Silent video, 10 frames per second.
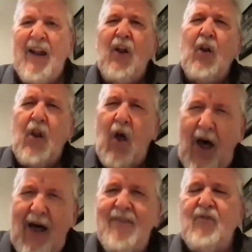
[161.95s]
a
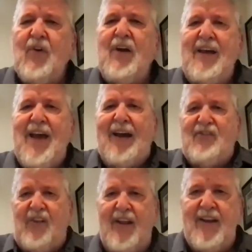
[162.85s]
lot of really
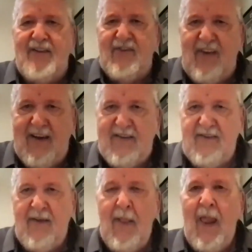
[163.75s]
excellent
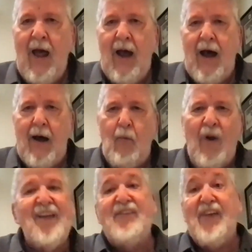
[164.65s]
insights.
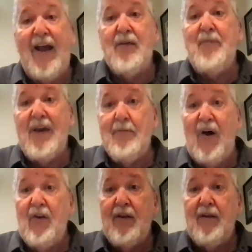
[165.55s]
What excited me
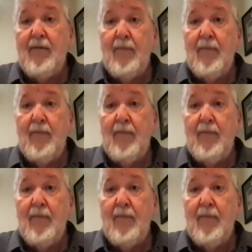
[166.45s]
about it